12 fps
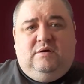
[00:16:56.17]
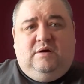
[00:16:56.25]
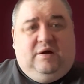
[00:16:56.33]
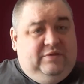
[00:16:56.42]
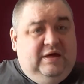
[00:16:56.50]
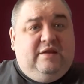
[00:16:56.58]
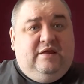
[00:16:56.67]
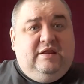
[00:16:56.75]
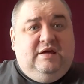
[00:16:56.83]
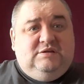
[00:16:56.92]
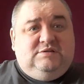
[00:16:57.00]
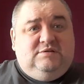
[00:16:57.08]
And there it
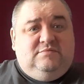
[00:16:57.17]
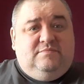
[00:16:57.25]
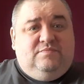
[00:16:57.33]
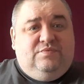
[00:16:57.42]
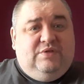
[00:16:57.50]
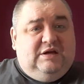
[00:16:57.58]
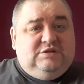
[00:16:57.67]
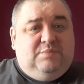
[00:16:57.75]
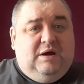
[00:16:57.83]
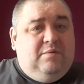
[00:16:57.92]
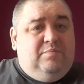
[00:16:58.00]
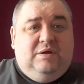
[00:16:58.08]
is. That's
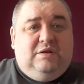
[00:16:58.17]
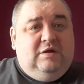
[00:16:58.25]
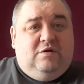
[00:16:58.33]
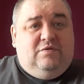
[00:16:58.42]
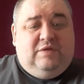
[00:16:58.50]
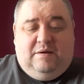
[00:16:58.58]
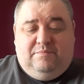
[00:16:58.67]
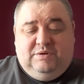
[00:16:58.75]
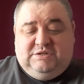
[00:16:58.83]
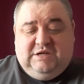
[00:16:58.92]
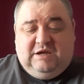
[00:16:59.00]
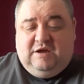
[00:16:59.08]
my opinion on that
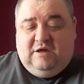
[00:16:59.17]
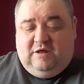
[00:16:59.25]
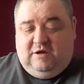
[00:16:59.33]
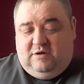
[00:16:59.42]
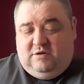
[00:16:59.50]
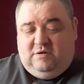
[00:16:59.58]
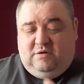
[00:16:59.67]
particular